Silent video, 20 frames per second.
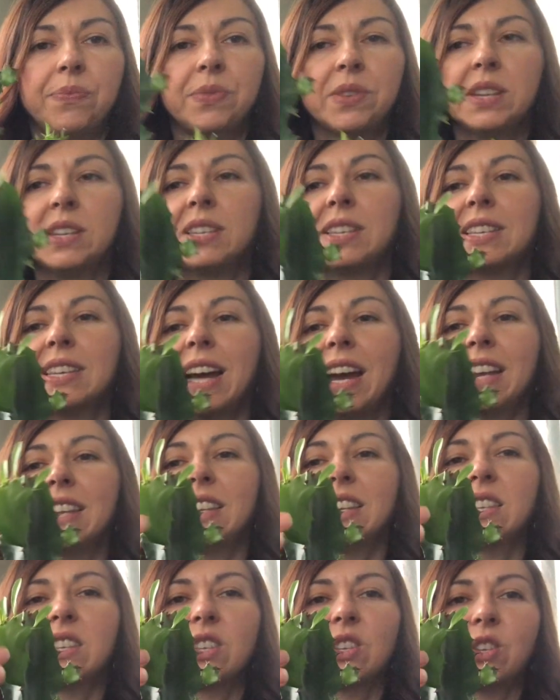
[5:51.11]
this side
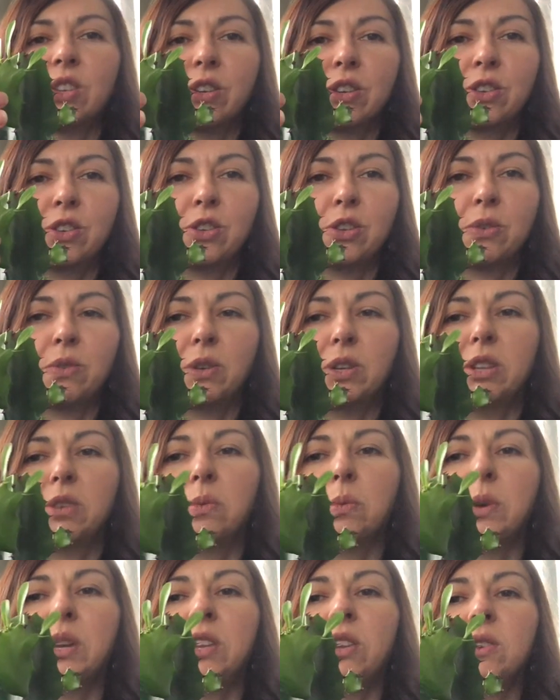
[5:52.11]
that's turned toward the
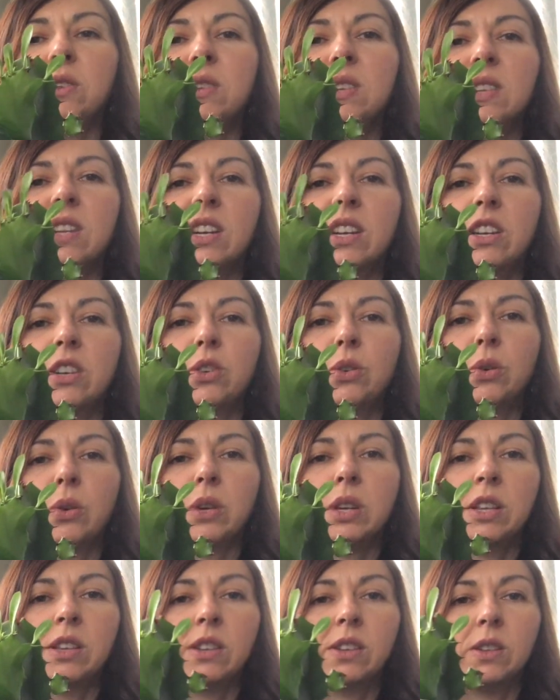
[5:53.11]
window started
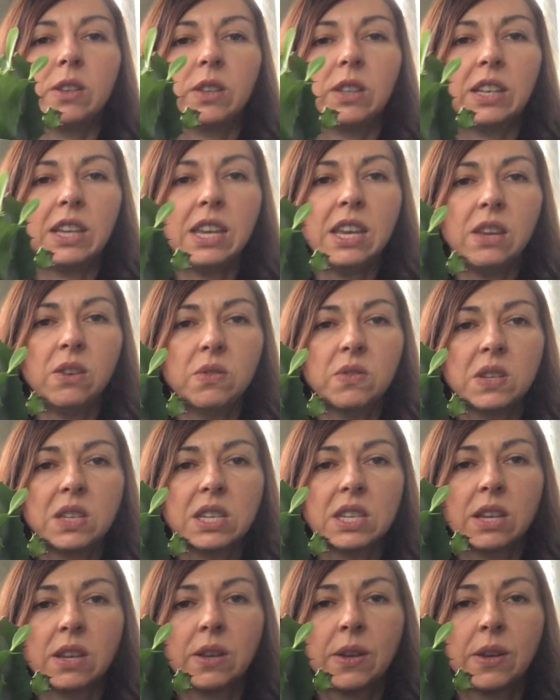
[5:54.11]
growing little leaves.